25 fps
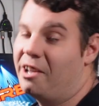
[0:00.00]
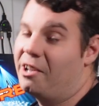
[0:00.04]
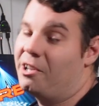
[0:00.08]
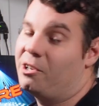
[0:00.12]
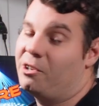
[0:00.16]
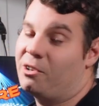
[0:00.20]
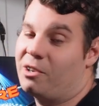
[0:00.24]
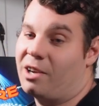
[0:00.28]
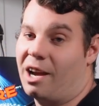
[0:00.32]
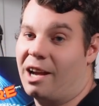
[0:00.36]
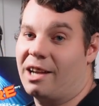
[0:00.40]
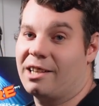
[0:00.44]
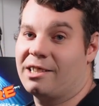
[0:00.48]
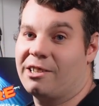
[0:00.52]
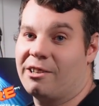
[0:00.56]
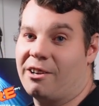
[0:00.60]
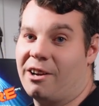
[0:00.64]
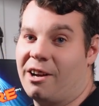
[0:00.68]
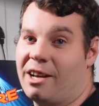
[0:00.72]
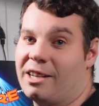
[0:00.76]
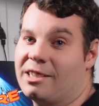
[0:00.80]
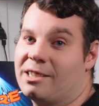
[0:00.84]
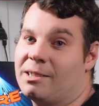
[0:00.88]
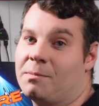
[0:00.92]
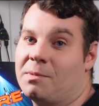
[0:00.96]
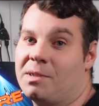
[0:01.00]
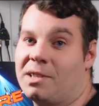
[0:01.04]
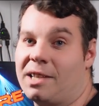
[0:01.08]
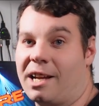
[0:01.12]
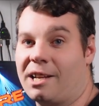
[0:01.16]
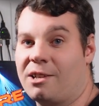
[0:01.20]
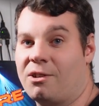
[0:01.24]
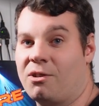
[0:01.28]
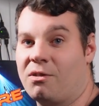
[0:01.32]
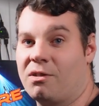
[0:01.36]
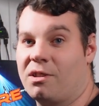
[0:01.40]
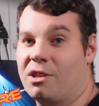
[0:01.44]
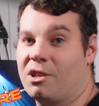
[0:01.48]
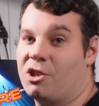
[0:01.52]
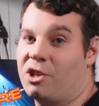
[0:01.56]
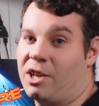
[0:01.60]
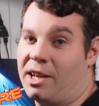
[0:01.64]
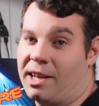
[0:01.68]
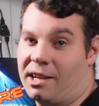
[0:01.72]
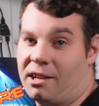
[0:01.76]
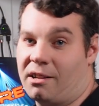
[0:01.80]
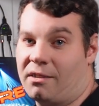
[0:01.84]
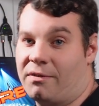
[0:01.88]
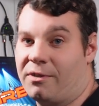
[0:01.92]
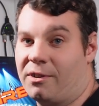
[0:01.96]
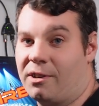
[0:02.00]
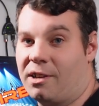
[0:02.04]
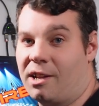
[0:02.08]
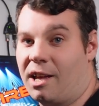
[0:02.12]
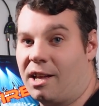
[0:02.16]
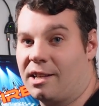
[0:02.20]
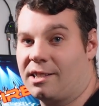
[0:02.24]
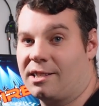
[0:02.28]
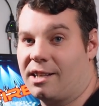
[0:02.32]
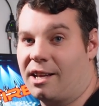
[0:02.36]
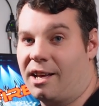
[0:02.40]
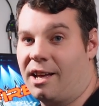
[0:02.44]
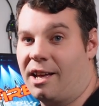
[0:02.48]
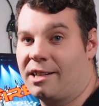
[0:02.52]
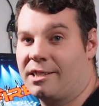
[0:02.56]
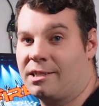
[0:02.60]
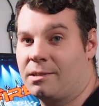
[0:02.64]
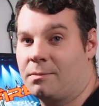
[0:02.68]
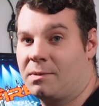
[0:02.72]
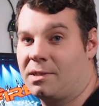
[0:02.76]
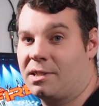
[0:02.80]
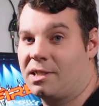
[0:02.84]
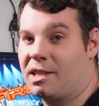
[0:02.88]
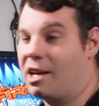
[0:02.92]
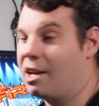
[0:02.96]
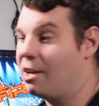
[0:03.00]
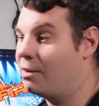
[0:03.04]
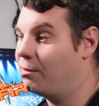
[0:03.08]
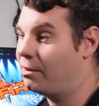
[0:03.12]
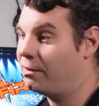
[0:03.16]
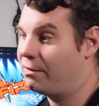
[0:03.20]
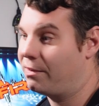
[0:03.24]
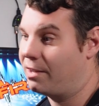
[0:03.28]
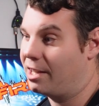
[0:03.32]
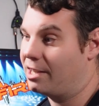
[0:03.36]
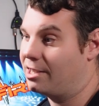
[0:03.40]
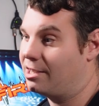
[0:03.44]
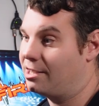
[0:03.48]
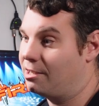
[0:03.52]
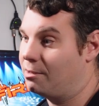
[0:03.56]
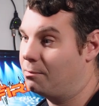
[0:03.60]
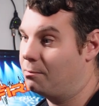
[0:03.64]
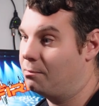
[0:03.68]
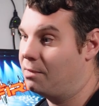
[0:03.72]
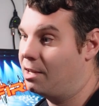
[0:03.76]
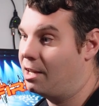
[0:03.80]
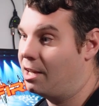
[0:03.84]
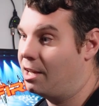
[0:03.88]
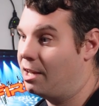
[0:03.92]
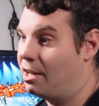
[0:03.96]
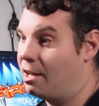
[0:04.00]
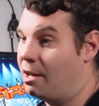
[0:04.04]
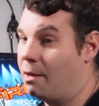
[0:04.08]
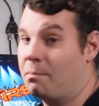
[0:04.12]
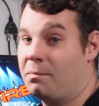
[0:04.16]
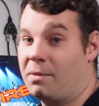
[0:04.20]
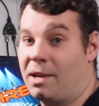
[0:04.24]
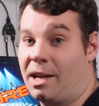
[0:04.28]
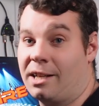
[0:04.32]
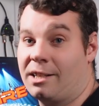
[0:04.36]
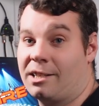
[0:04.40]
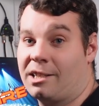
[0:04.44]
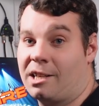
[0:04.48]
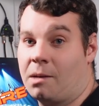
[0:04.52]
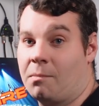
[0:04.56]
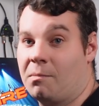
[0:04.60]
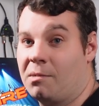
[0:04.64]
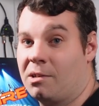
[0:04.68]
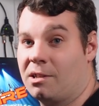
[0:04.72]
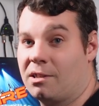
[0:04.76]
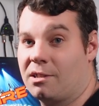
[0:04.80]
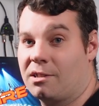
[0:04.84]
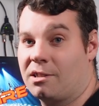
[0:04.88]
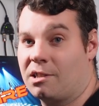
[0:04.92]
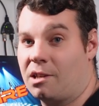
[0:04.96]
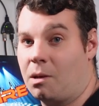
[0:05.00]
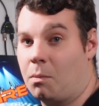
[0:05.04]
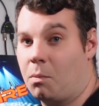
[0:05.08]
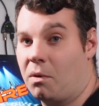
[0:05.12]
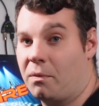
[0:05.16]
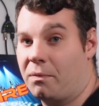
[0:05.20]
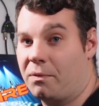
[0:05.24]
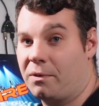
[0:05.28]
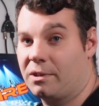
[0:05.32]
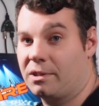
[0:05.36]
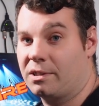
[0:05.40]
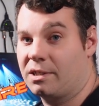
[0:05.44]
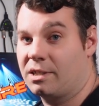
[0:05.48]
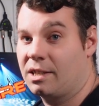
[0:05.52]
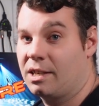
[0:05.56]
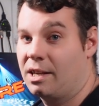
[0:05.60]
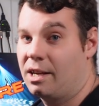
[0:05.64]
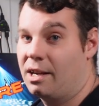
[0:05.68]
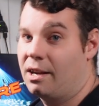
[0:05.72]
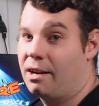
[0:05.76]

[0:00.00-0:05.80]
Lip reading: You guys are awesome. Stay tuned to the channel for lots of awesome stuff. We've got some updates coming to the subwoofers.